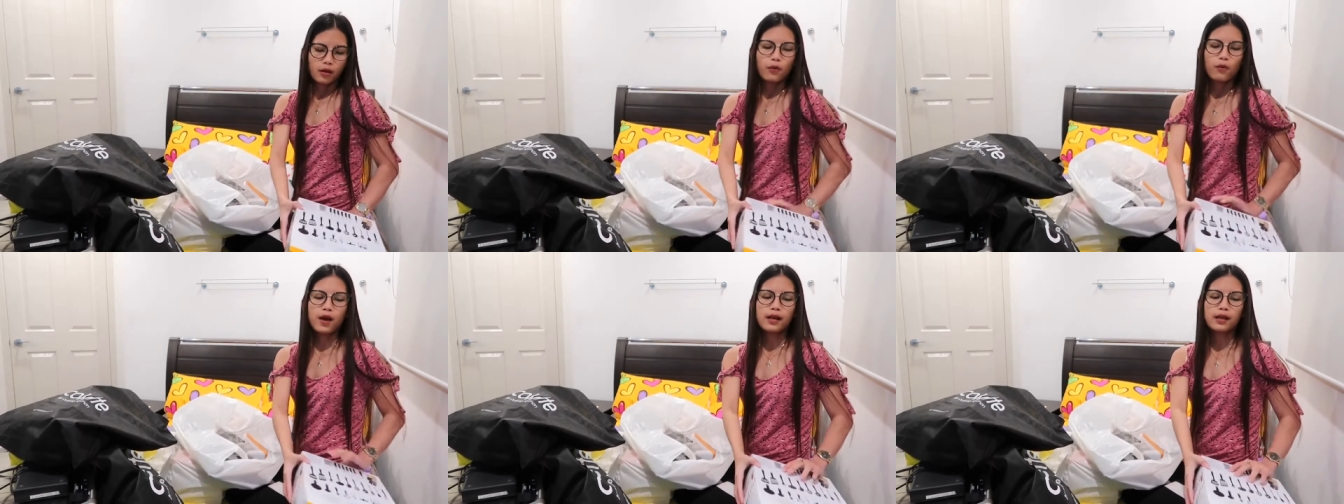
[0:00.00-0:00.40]

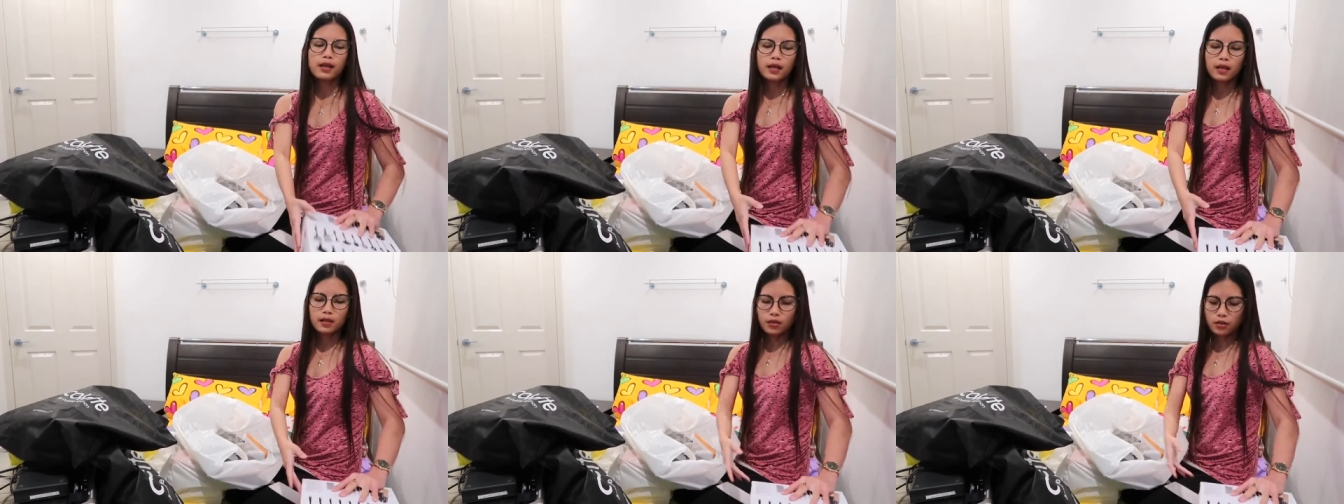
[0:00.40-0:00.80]
One
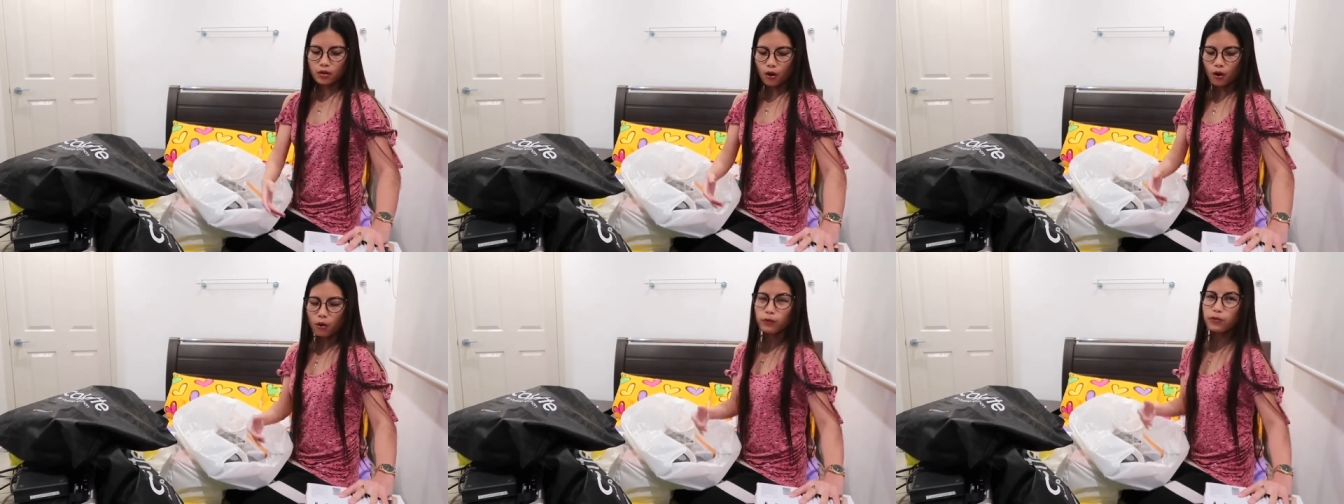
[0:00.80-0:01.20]
each.
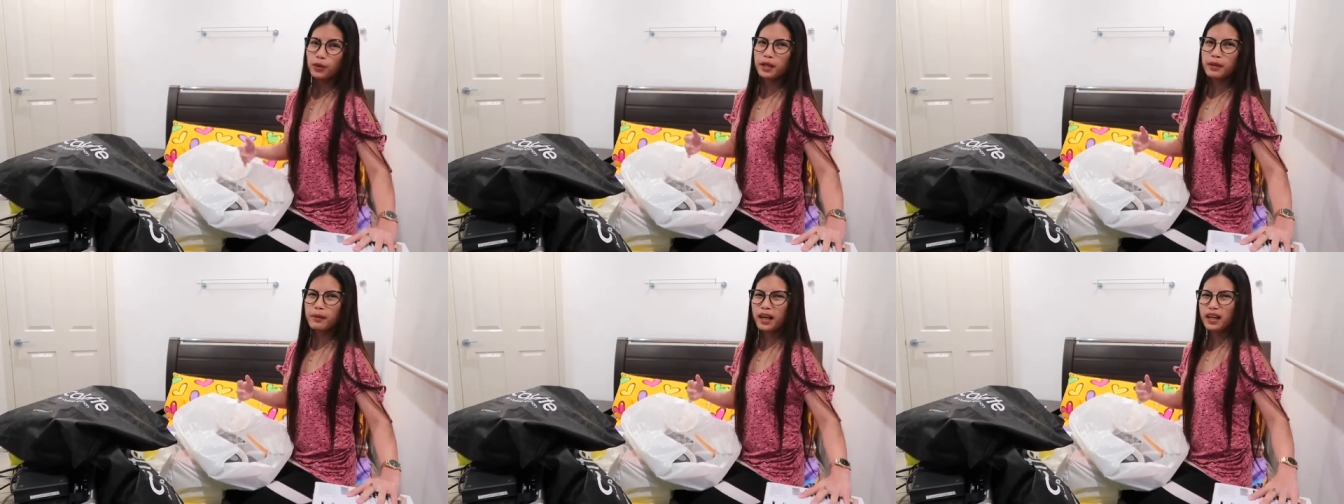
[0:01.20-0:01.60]
So,
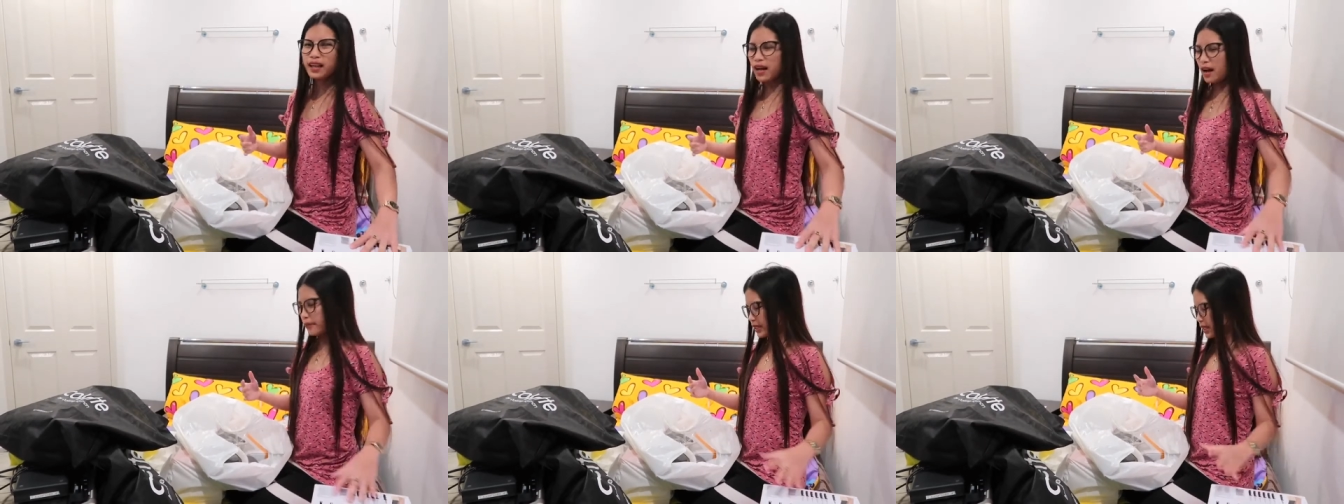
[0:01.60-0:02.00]
hopefully,
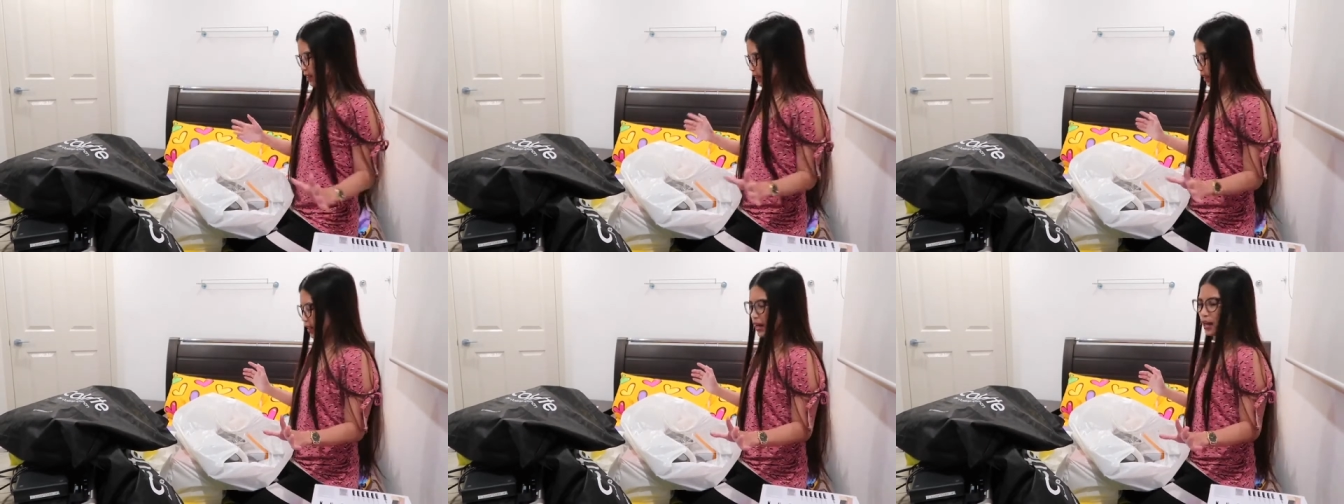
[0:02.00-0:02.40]
magagamit
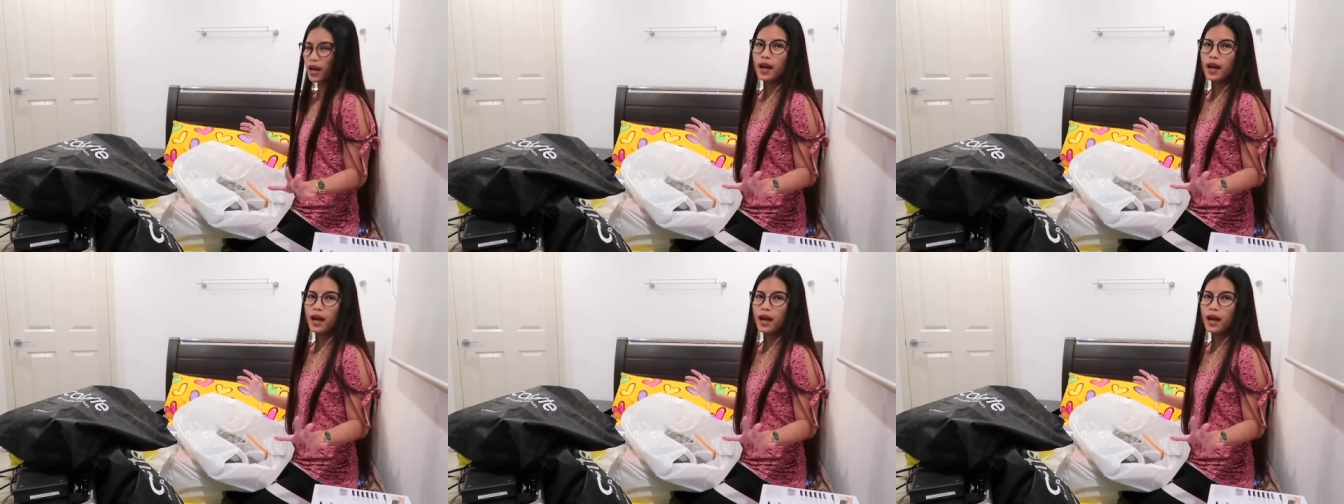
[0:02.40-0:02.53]
nila yan.